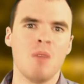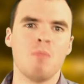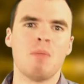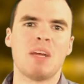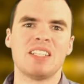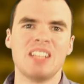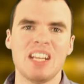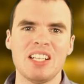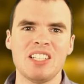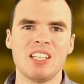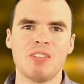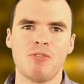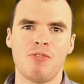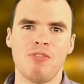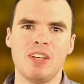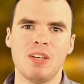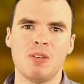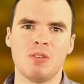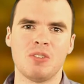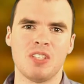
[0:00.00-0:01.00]
Magnetic
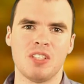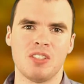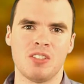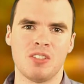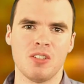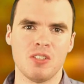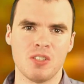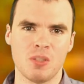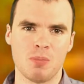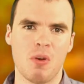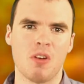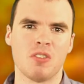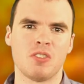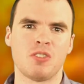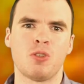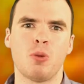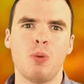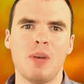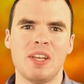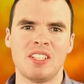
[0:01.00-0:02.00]
fields at
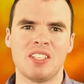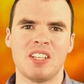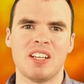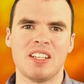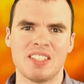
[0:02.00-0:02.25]
sunspots twist